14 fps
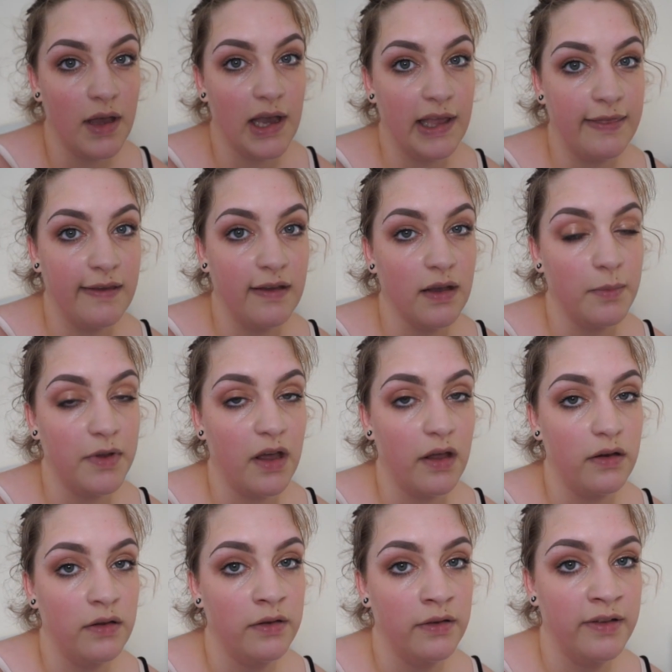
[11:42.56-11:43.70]
I think I'm
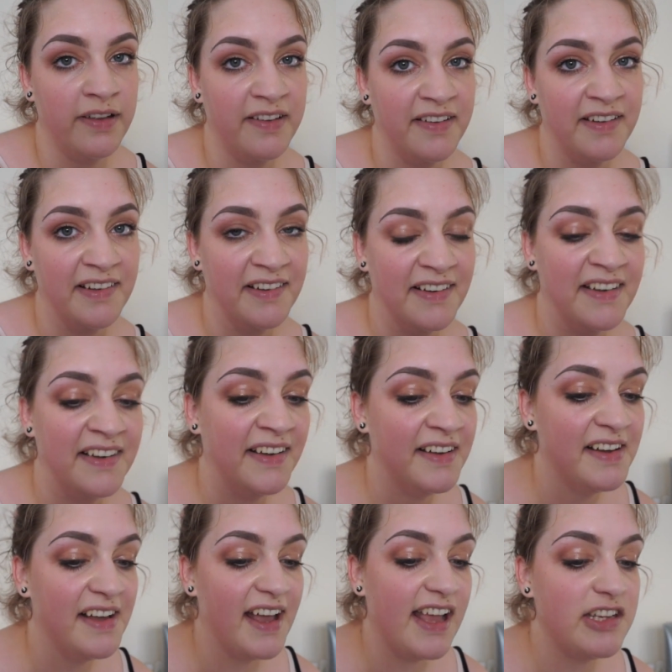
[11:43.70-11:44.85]
done.
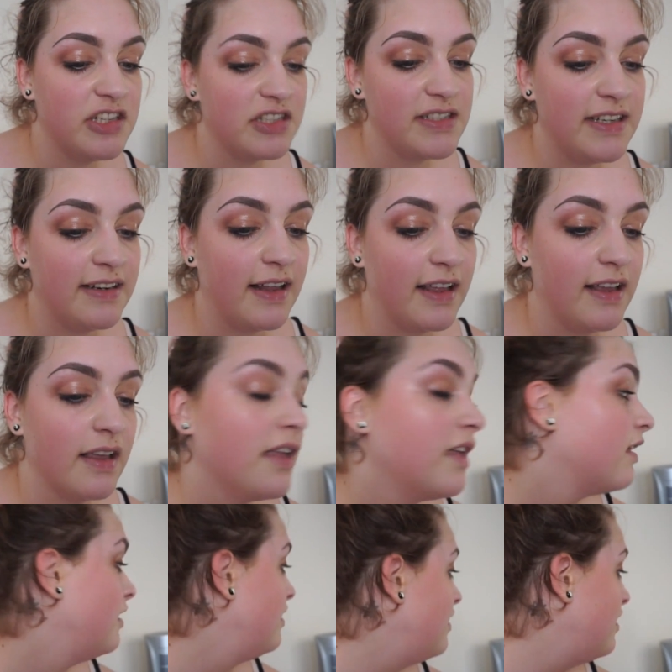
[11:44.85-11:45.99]
I just did like
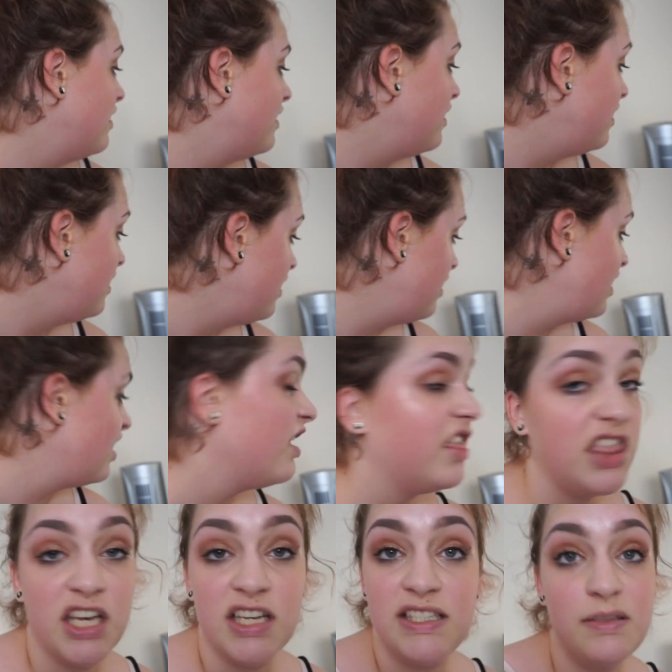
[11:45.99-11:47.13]

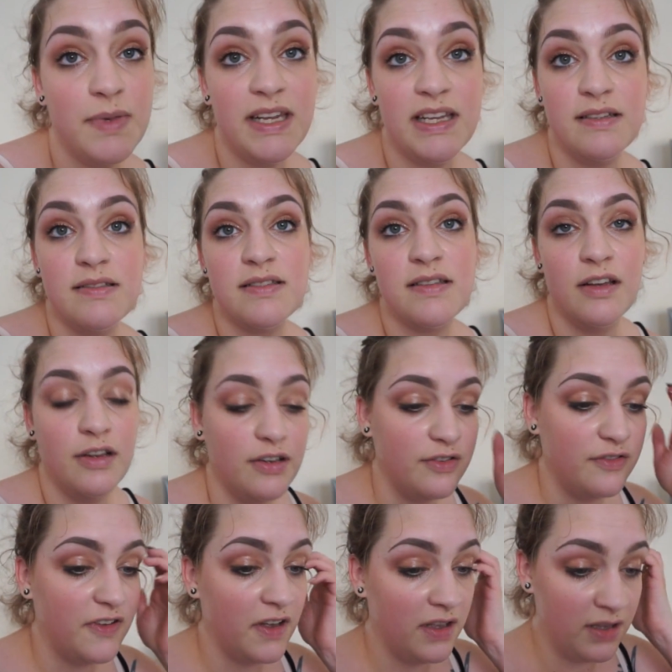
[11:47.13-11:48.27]
30 minutes of